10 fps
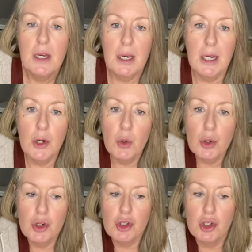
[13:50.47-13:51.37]
in
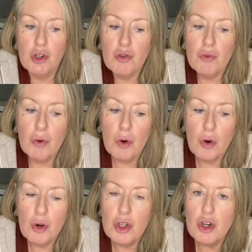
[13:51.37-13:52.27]
order to
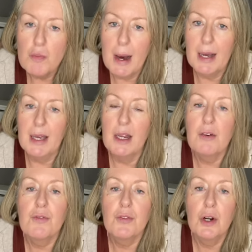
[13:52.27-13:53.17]
draw you back in
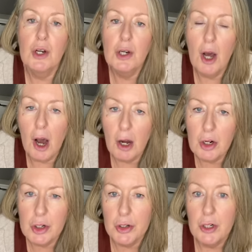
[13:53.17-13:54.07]
for
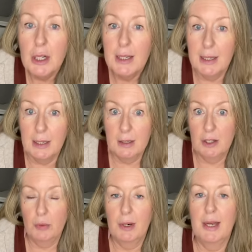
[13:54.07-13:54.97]
longer in
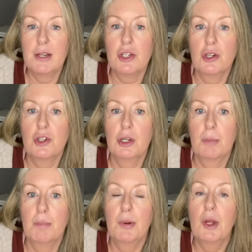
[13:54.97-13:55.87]
the relationship